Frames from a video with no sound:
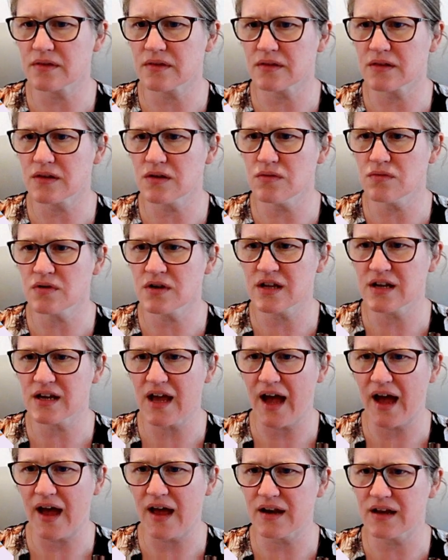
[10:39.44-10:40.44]
You can
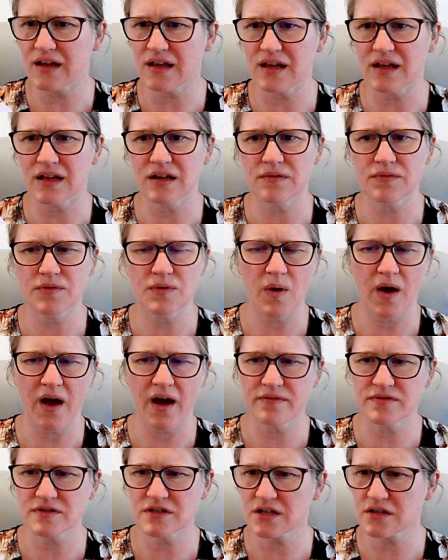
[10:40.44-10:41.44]
add in, if you
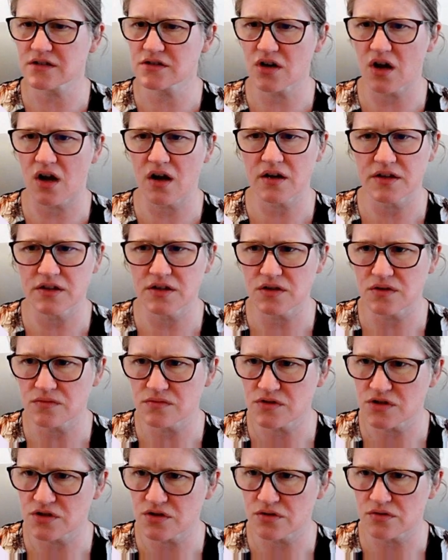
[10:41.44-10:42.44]
have TikTok,
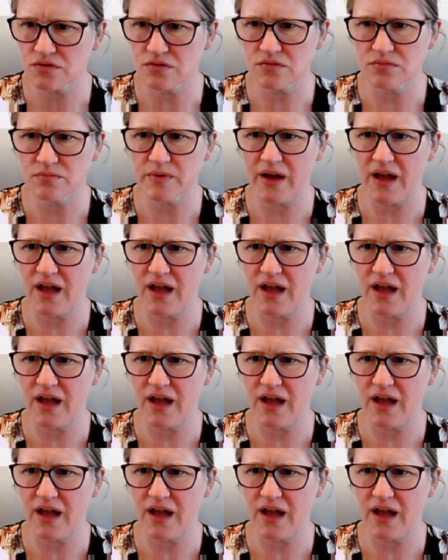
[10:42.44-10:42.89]
YouTube,